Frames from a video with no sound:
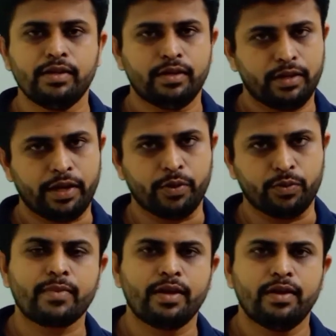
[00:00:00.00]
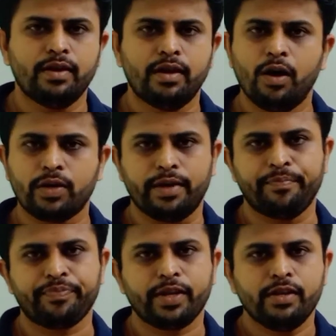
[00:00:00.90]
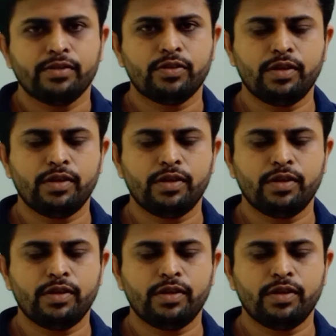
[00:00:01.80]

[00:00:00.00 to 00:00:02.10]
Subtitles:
diode. Okay, so